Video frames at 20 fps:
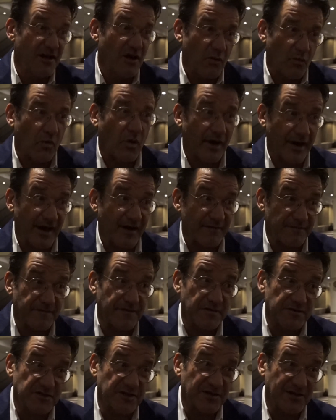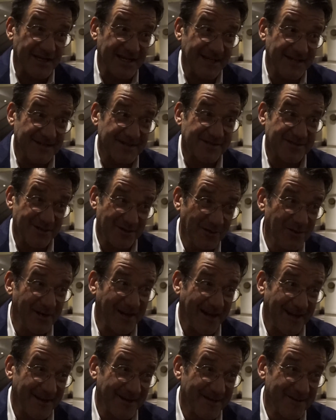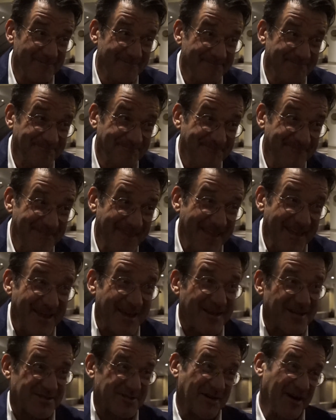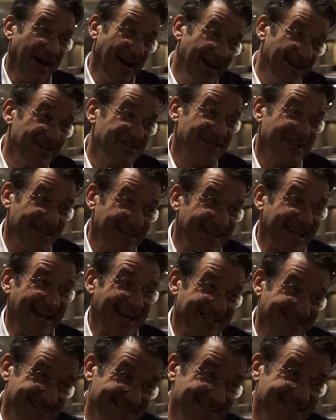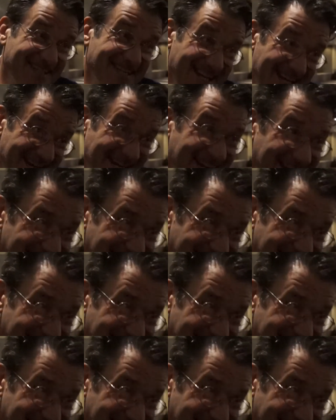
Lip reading: what our future leaders look like. So I actually can see